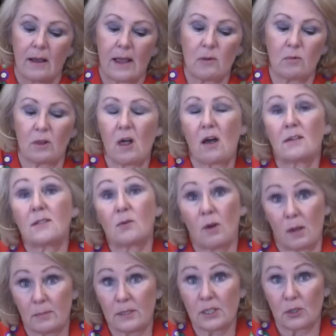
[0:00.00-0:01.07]
It will also
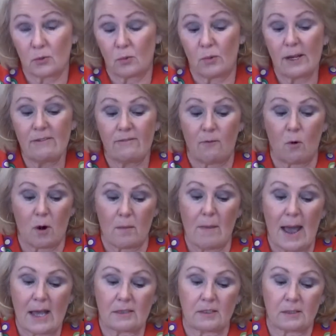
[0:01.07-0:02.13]
help you to
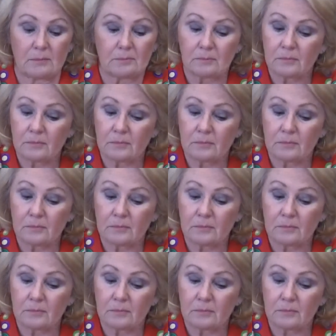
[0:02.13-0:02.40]
reformat.